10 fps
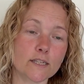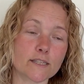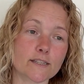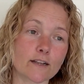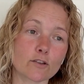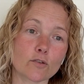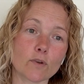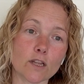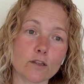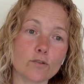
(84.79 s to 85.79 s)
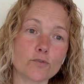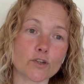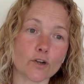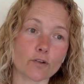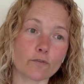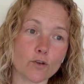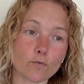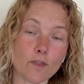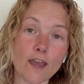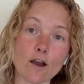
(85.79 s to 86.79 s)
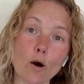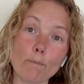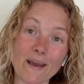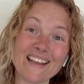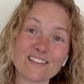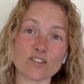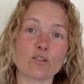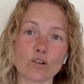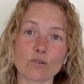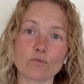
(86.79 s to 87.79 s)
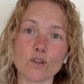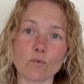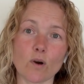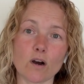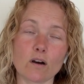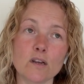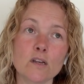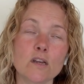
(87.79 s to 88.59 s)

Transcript: to sell you an illusion of who they are based on who you are,